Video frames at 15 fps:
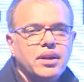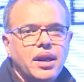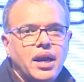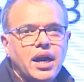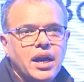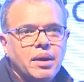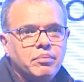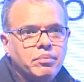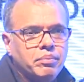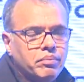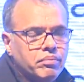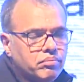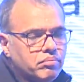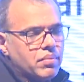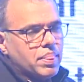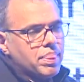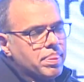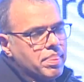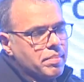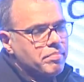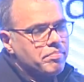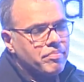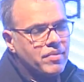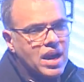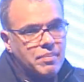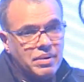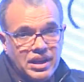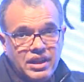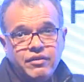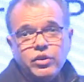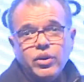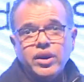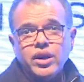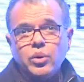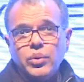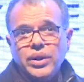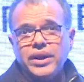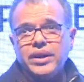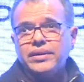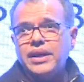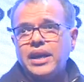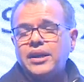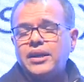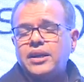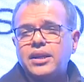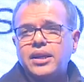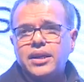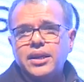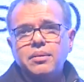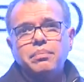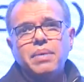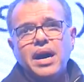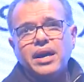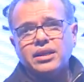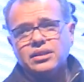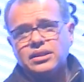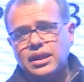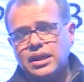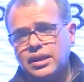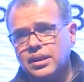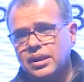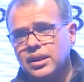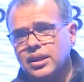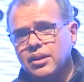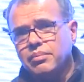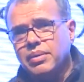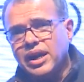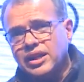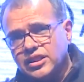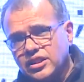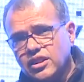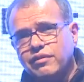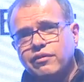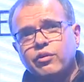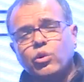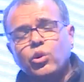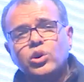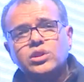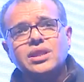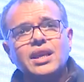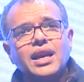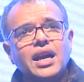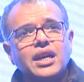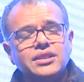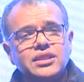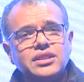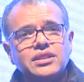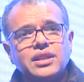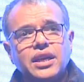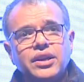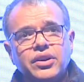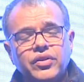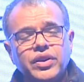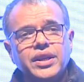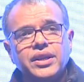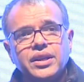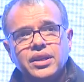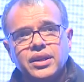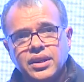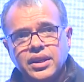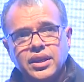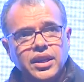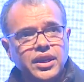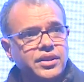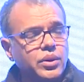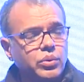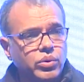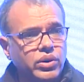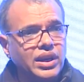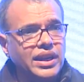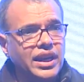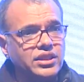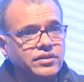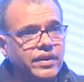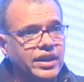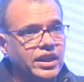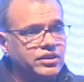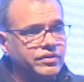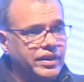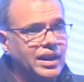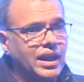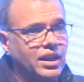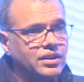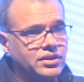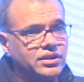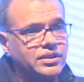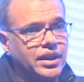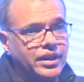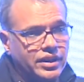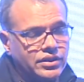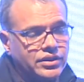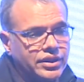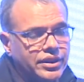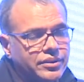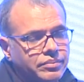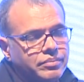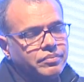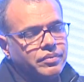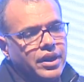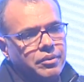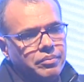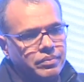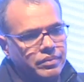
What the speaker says: I believe you are aware that in Pakistan is the 4th largest country in the world as far as freelancers are concerned. Yeah.